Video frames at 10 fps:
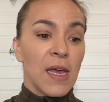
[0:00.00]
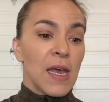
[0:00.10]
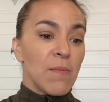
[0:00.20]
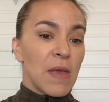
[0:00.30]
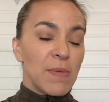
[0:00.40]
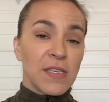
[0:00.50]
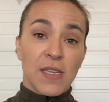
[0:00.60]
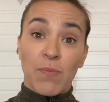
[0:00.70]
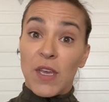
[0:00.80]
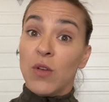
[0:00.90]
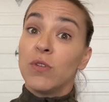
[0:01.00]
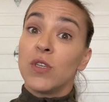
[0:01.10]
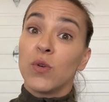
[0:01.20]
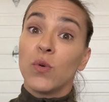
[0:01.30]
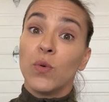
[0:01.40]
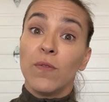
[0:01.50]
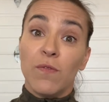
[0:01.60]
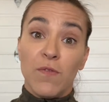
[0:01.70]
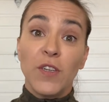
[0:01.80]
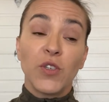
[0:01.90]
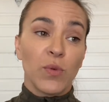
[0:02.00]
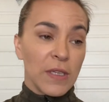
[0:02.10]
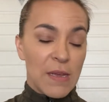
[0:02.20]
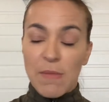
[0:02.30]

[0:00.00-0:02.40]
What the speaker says: maybe it's something you do visually,